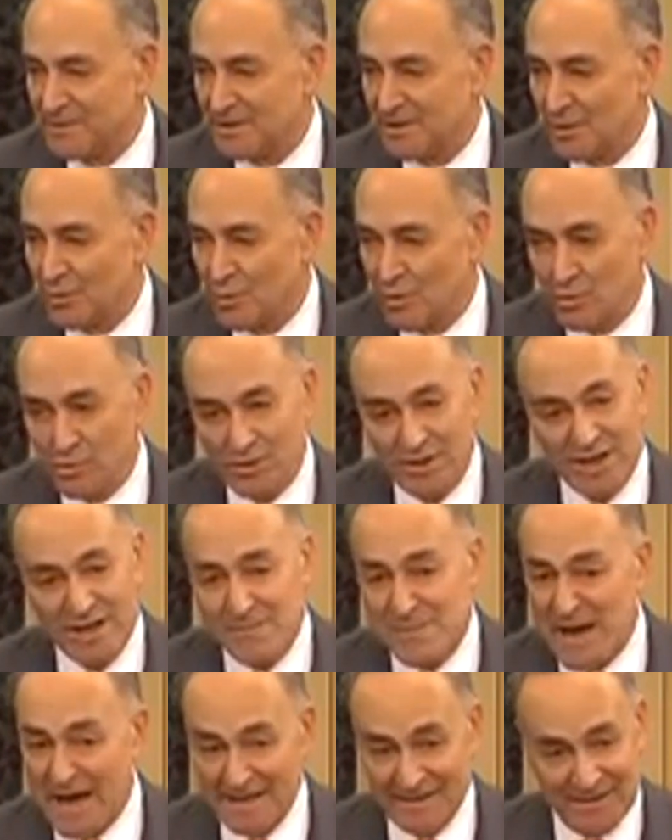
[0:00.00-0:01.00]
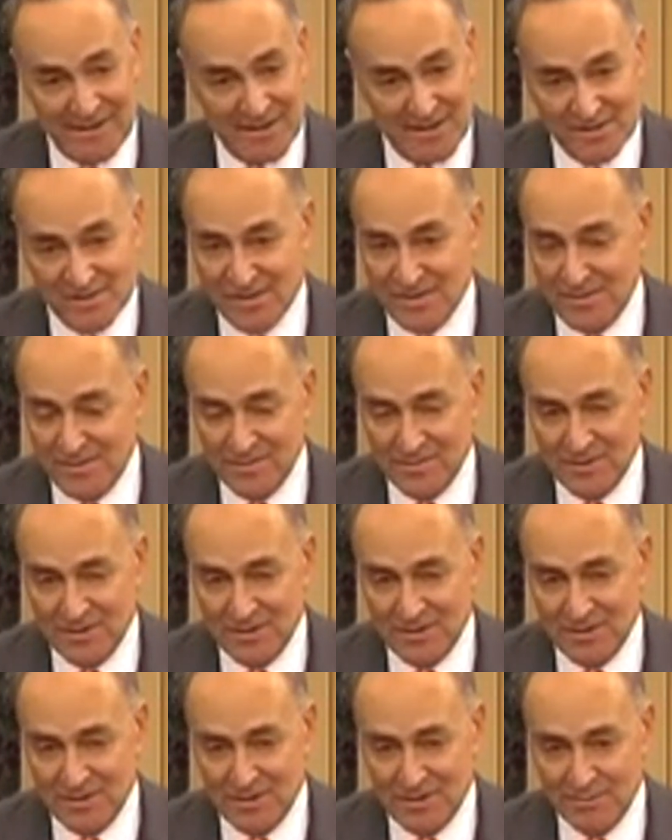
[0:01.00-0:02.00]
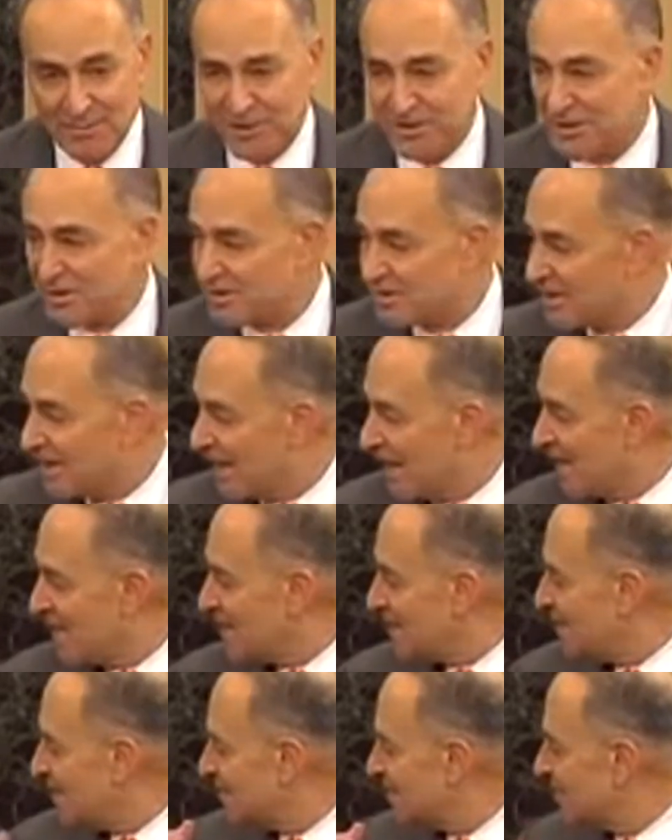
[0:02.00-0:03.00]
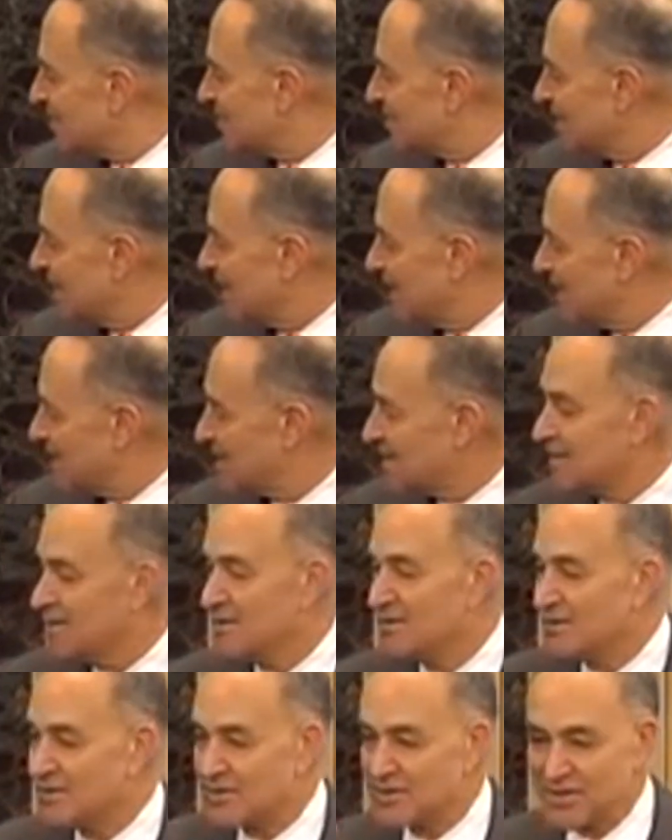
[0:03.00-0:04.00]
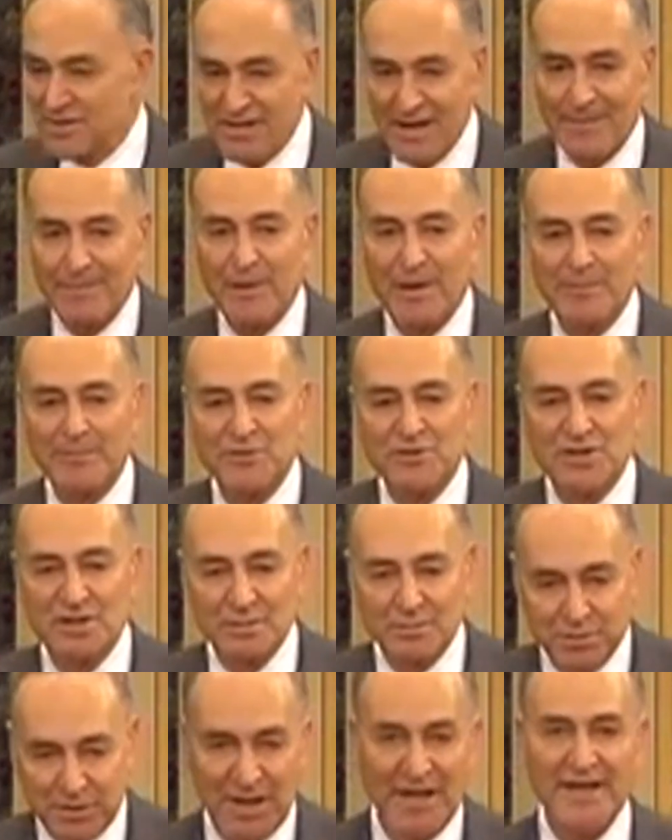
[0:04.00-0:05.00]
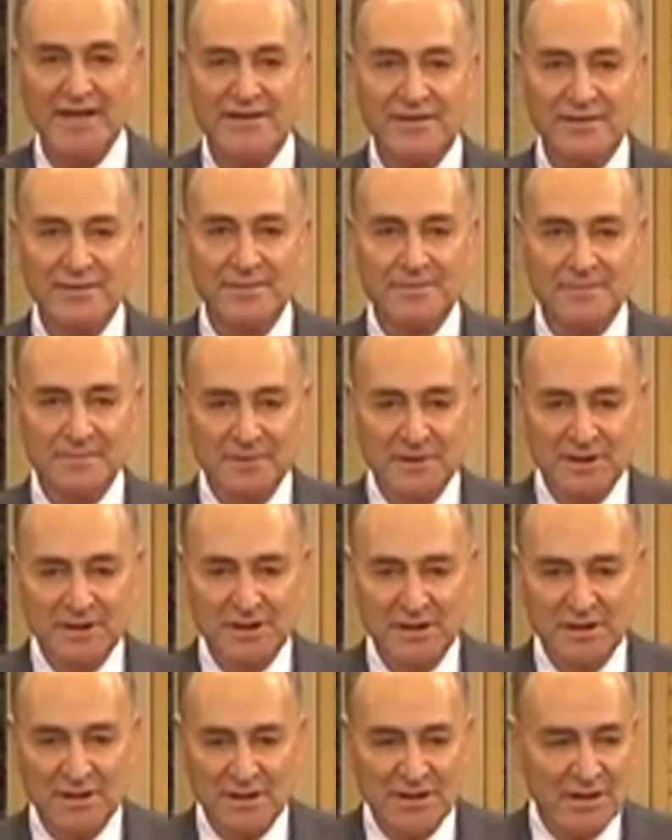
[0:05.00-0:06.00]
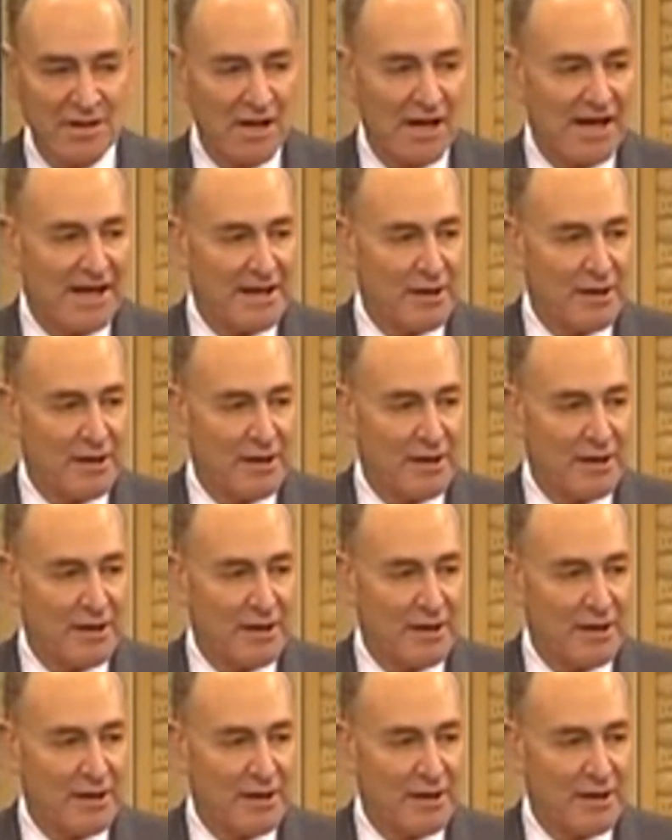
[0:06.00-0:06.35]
We will keep at this, but today is the day to step up to the plate. I